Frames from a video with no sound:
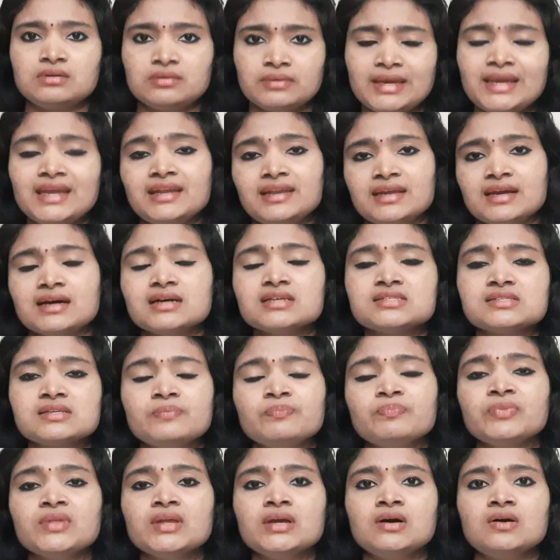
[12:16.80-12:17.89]
areas
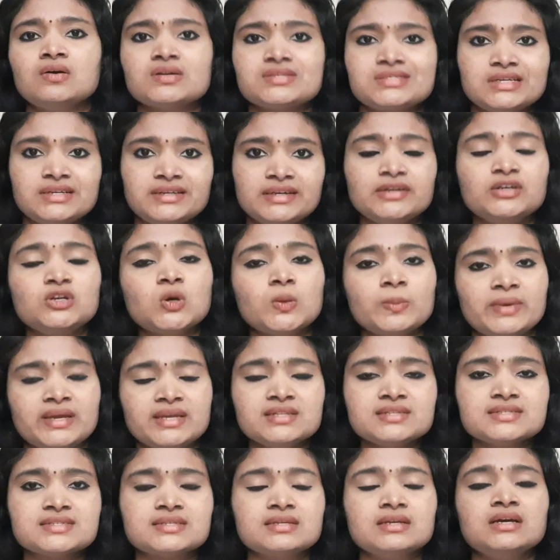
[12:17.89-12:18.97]
or certain
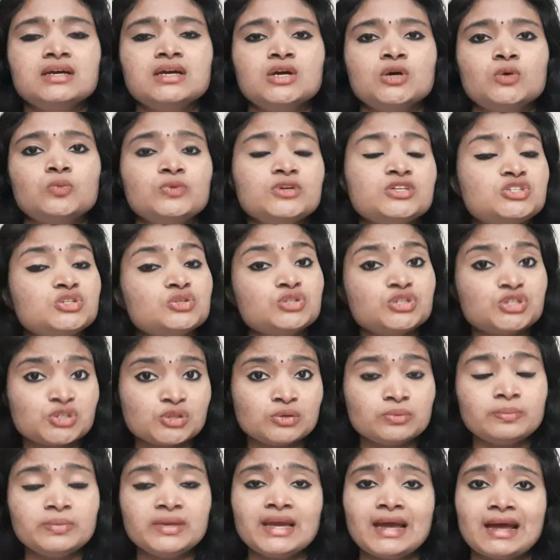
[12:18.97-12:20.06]
domains which you
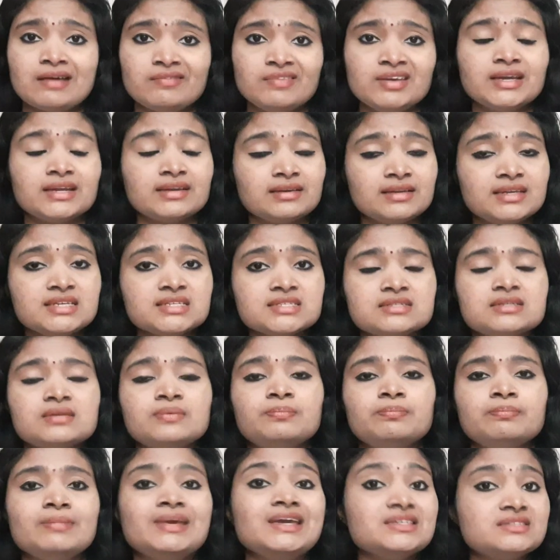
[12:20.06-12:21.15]
should be having at least
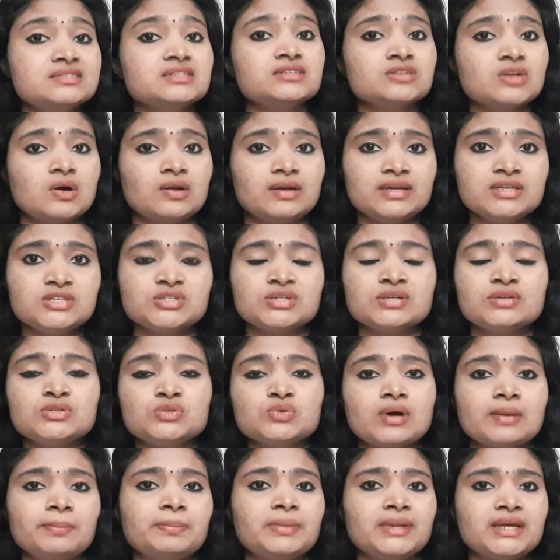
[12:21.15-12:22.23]
basic knowledge to
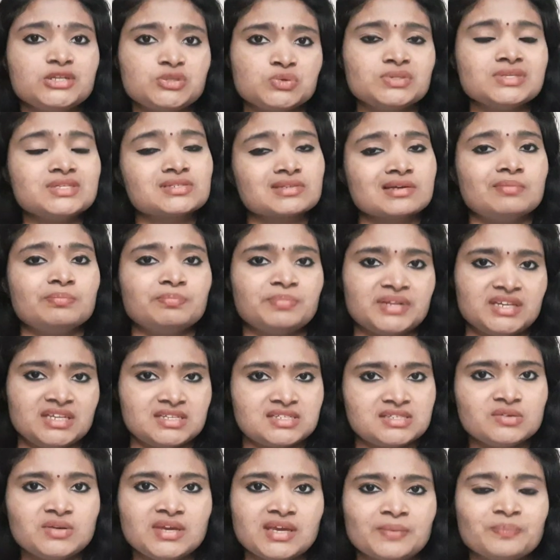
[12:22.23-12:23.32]
apply to these
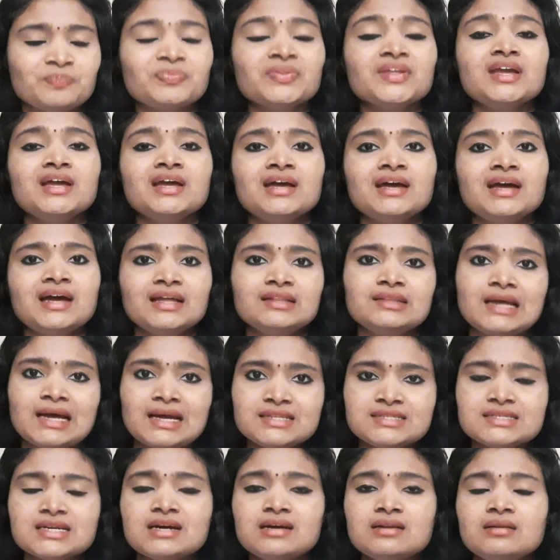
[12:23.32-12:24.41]
companies. Okay. And
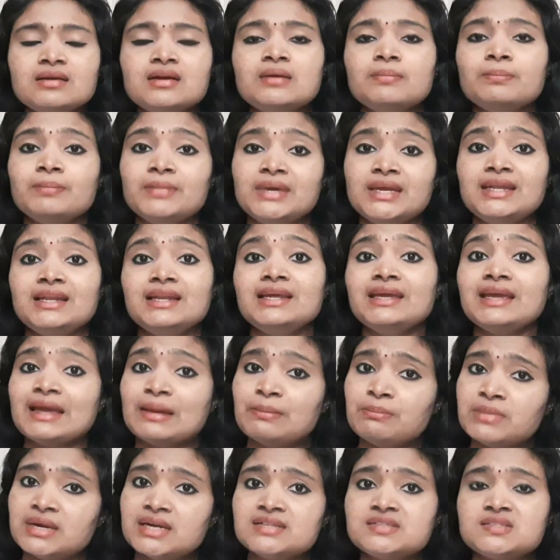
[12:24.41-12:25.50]
that are mainly
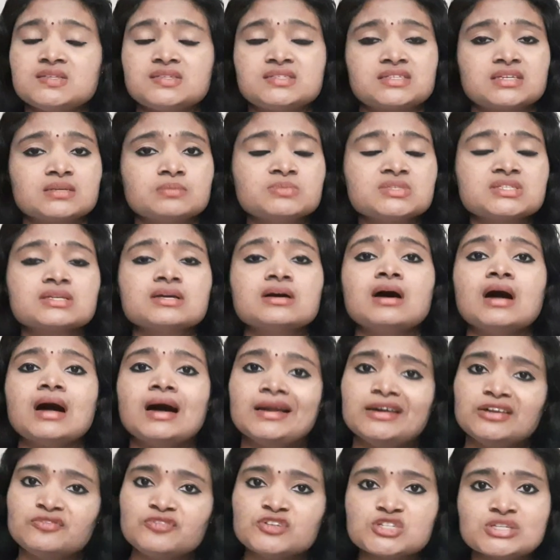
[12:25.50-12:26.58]
embedded systems,
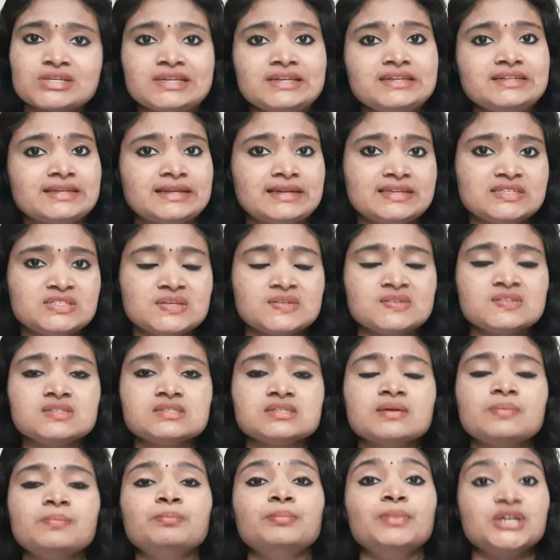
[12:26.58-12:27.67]
artificial intelligence,
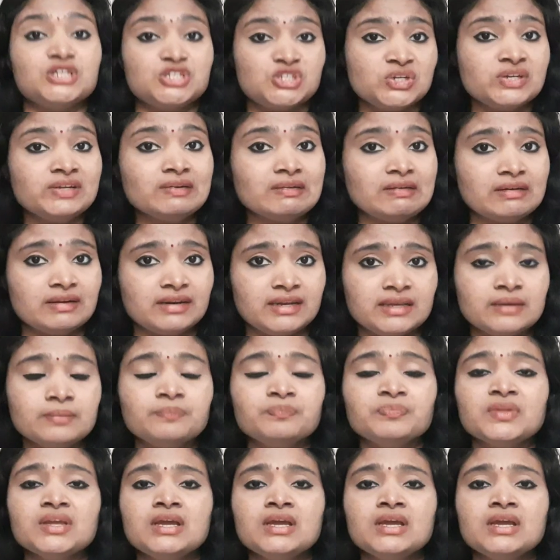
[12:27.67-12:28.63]
machine learning,